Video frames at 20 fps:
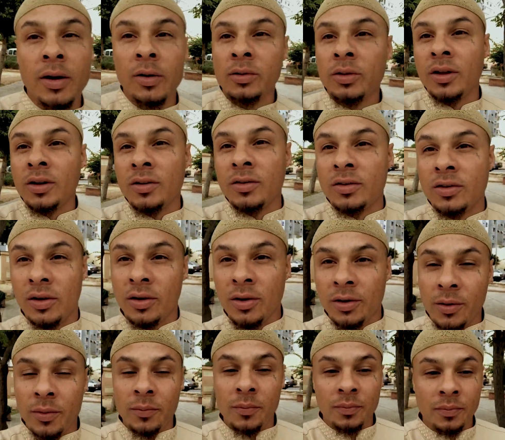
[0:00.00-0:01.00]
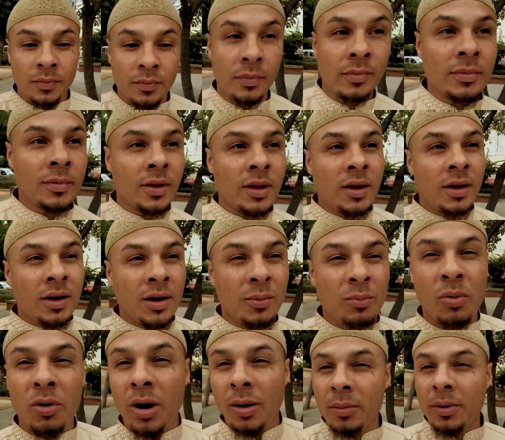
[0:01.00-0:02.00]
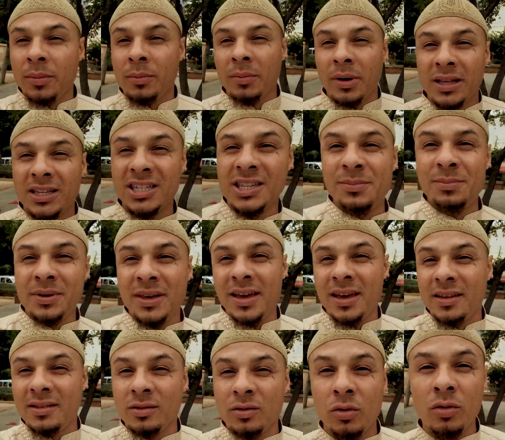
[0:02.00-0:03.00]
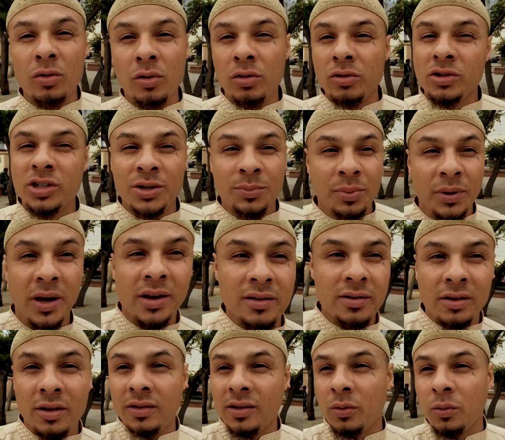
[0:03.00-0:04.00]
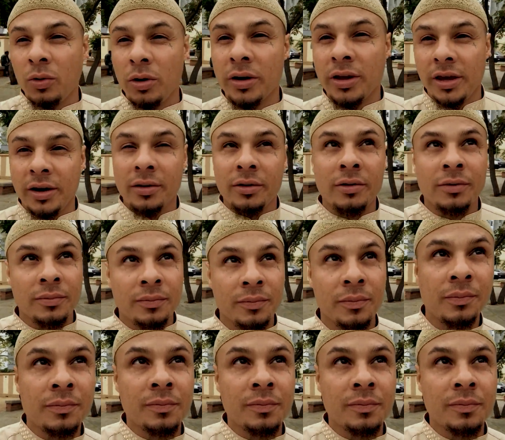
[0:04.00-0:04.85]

Now there's a problem, my GPS, Google GPS doesn't work here,